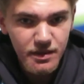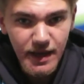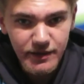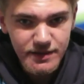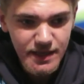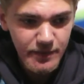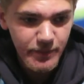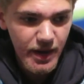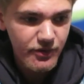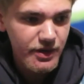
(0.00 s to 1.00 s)
down at St.
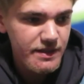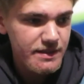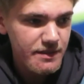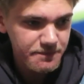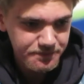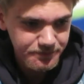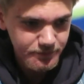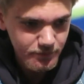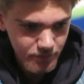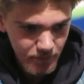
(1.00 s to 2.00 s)
Mary's.
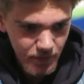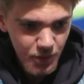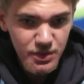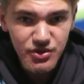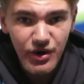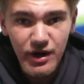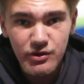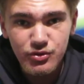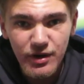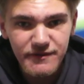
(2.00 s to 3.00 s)
We saw it at
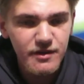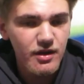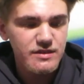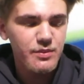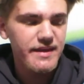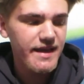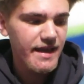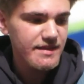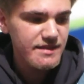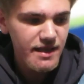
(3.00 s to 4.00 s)
Old Trafford last
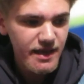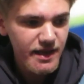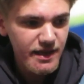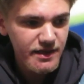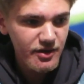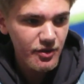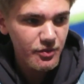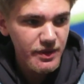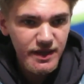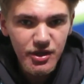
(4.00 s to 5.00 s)
weekend. You know,
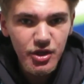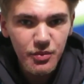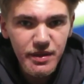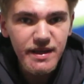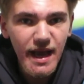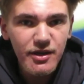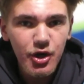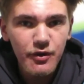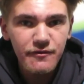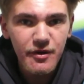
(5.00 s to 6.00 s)
we can
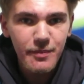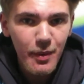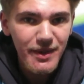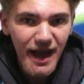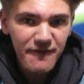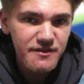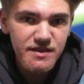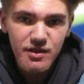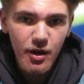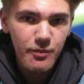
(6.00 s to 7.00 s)
go for it, but we have to
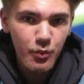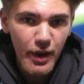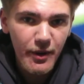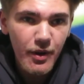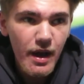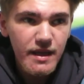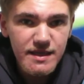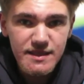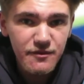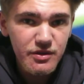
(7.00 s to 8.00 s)
start well,
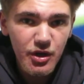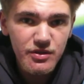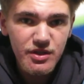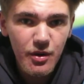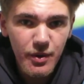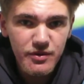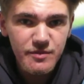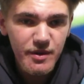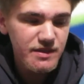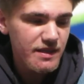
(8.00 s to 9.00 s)
because if we don't start well,
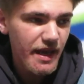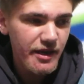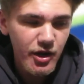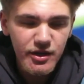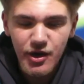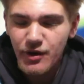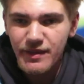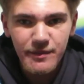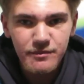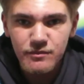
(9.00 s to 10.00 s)
Spurs could get an early goal,
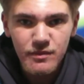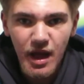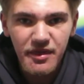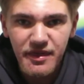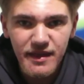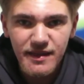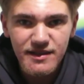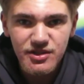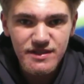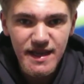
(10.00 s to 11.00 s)
and then I think
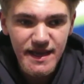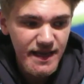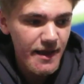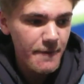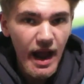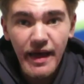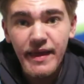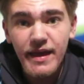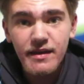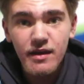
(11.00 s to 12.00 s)
that's just it. And
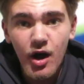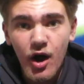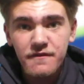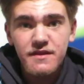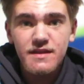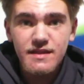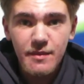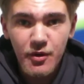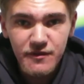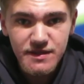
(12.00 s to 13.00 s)
then after this
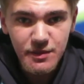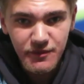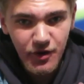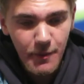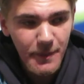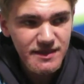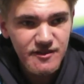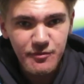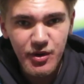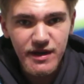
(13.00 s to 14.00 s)
game, obviously, we've got a
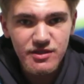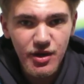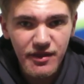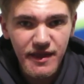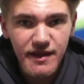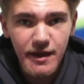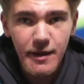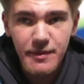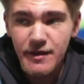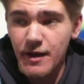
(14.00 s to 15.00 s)
massive break, so I think
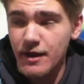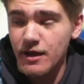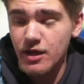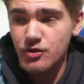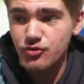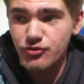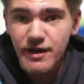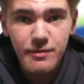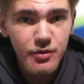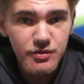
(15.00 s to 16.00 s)
it'd be
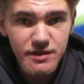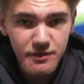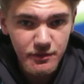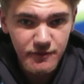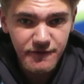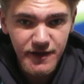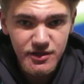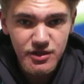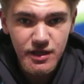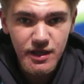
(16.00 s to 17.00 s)
incredible to
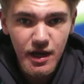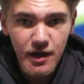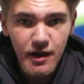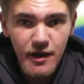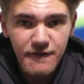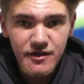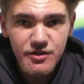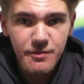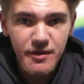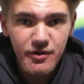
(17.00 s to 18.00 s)
finish
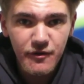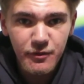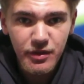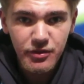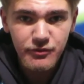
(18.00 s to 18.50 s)
the period off with